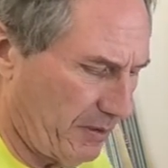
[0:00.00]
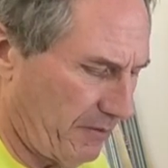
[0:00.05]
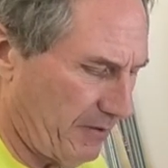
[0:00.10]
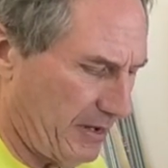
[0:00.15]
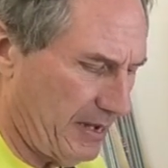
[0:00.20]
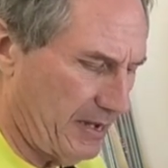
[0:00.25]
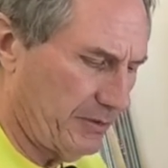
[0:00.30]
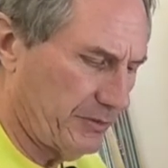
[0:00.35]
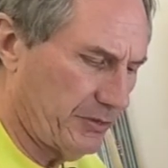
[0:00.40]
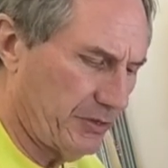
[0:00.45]
of
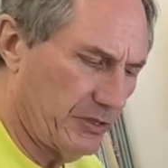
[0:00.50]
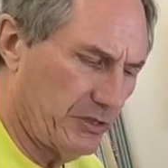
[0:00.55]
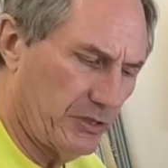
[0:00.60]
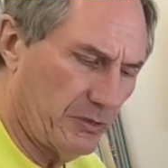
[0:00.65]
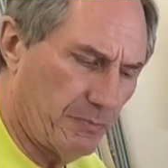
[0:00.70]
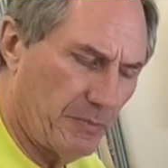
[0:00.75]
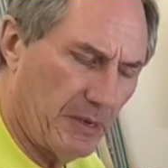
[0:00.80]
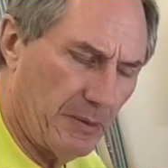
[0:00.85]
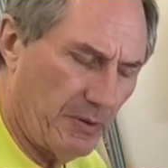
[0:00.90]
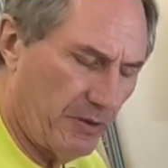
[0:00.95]
ounces,
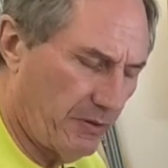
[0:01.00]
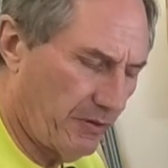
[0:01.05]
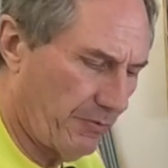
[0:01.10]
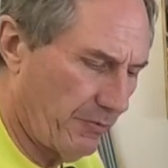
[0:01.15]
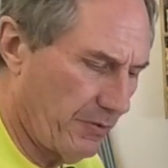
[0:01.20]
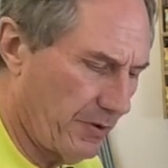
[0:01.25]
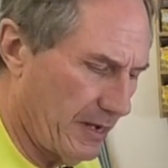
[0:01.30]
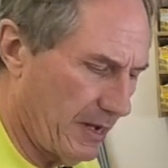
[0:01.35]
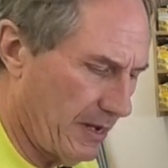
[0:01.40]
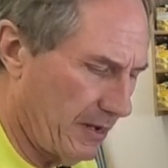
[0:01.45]
maybe
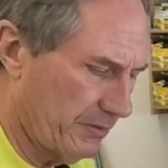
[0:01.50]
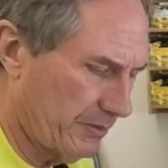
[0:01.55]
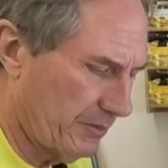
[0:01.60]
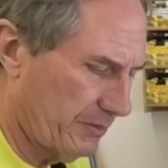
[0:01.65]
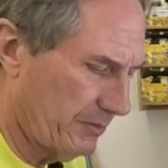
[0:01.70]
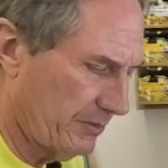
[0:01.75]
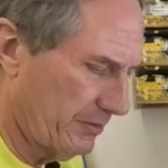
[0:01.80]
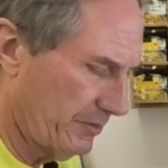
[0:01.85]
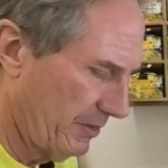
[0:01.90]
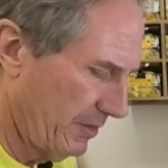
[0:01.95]
three
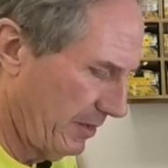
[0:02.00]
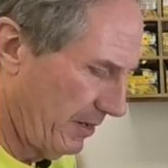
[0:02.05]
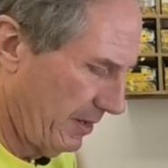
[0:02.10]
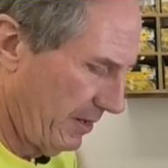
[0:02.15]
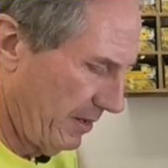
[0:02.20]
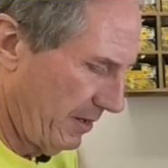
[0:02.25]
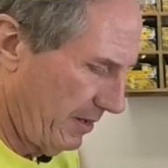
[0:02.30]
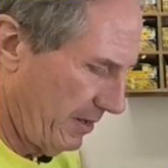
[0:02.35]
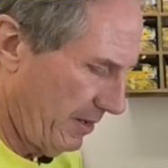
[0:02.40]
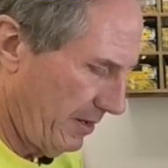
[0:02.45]
ounces.
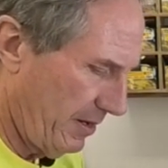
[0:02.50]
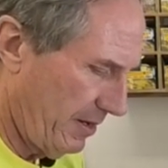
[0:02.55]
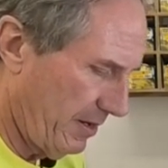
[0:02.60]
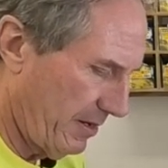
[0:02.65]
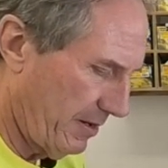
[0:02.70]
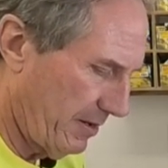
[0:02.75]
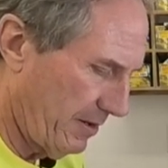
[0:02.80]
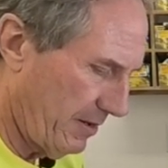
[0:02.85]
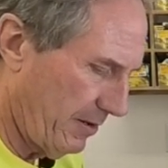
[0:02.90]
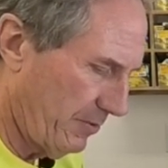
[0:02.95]

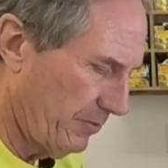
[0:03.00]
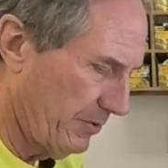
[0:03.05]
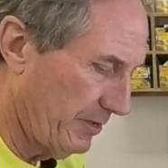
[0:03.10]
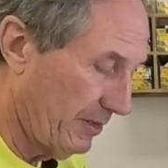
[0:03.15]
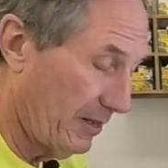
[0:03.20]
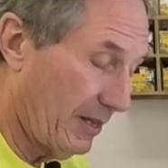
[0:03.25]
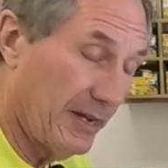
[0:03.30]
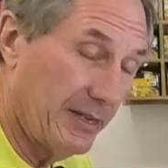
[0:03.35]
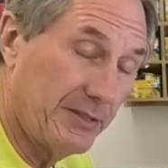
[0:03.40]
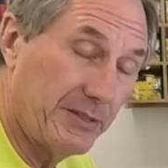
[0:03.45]
And I
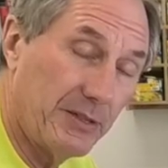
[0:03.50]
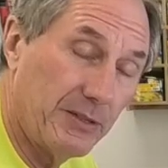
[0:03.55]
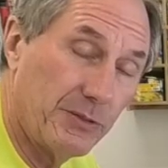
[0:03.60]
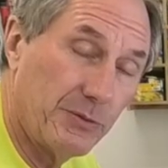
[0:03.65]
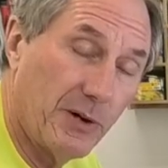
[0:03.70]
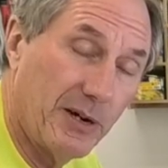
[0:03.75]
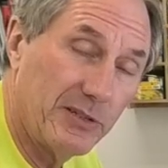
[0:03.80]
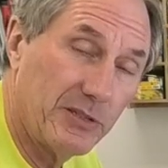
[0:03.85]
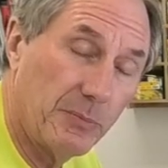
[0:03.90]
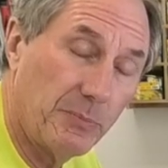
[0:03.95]
realize these
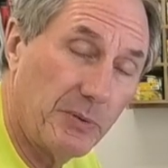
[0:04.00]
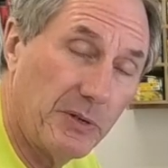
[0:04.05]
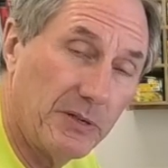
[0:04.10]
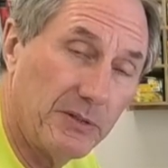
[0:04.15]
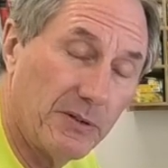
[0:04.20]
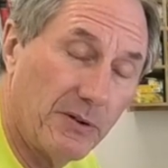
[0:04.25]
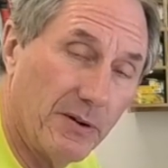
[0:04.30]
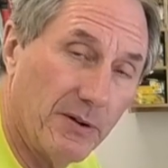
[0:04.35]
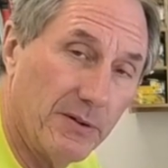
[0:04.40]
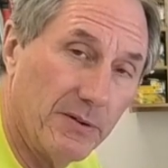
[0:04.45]

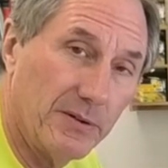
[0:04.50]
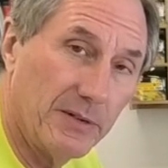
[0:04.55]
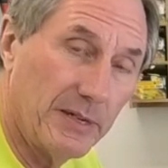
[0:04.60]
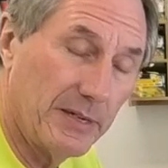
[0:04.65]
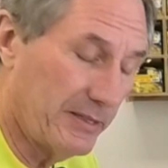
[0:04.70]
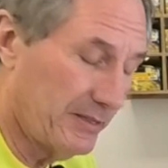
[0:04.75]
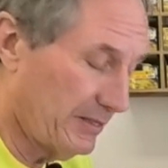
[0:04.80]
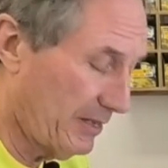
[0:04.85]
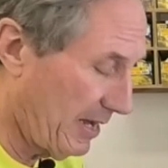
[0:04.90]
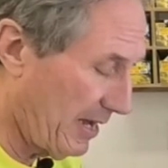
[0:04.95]
recipes aren't
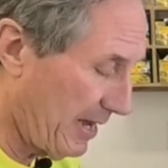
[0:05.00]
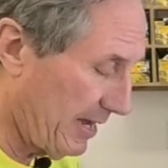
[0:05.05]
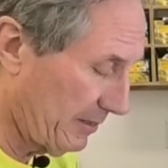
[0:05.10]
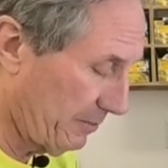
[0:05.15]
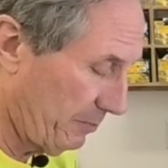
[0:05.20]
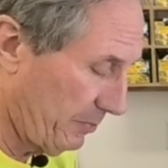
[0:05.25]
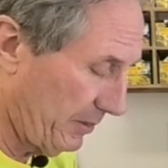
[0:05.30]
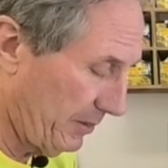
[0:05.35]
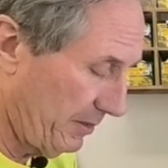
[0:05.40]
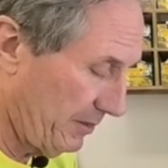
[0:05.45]

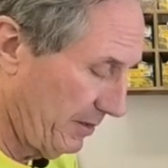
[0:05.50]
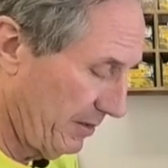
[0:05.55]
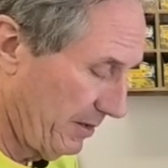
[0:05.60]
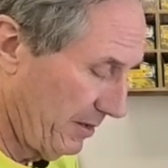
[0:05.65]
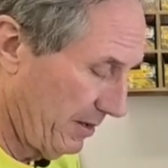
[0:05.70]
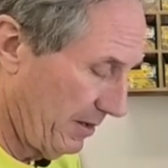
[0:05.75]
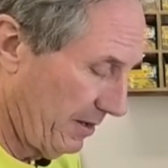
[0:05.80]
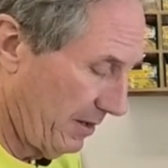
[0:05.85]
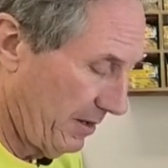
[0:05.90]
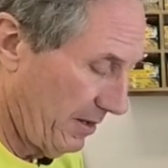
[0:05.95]
exact, but
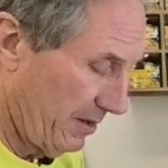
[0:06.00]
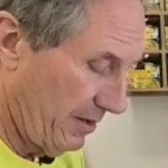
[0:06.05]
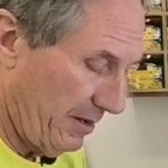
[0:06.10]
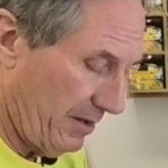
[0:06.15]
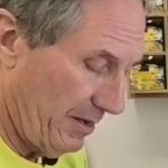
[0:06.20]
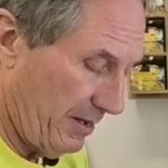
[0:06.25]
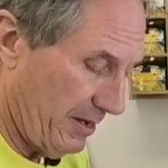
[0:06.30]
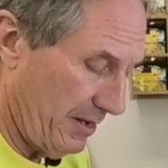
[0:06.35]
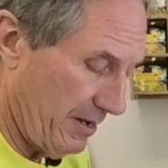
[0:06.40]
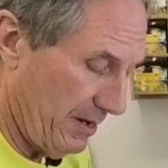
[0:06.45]

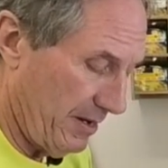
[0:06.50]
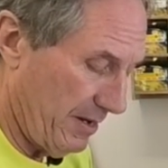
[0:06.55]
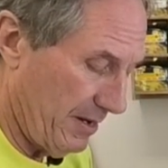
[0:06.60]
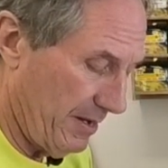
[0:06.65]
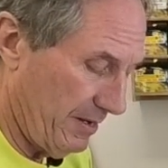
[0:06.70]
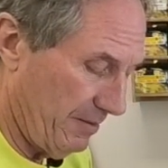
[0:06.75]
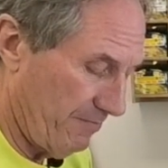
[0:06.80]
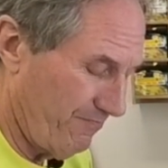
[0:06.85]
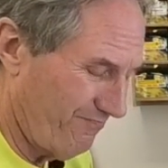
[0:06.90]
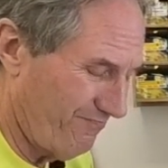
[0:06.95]

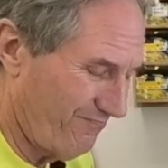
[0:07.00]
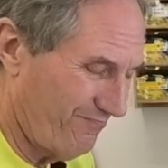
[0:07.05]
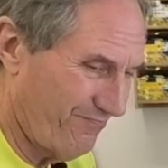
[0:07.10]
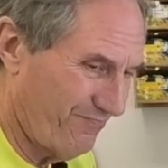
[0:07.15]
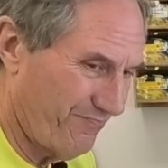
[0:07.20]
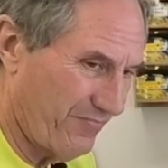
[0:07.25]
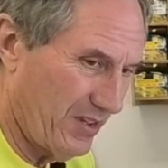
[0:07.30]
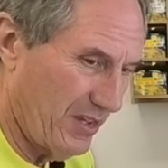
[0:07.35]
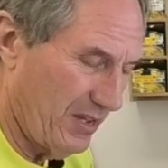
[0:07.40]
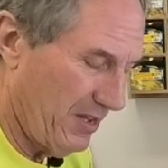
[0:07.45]
it,
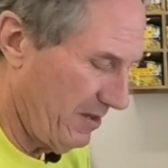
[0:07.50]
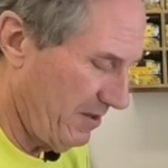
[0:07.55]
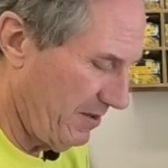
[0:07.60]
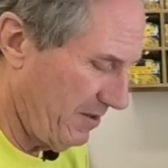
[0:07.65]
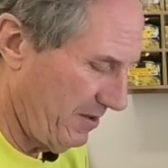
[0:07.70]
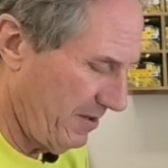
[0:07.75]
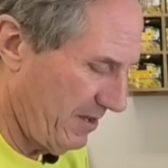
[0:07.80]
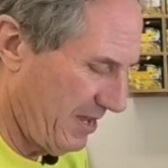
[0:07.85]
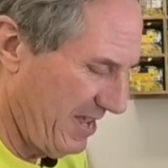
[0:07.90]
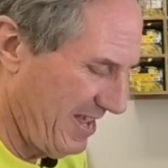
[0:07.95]

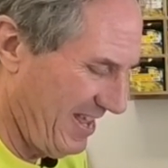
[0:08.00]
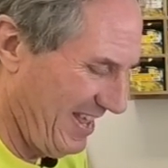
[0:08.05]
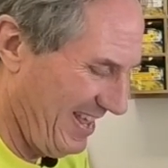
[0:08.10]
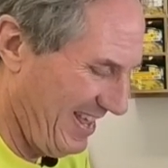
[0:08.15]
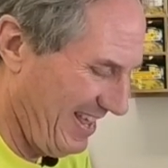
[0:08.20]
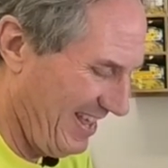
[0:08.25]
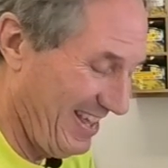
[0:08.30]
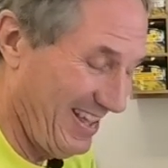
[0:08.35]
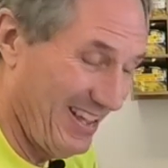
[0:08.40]
it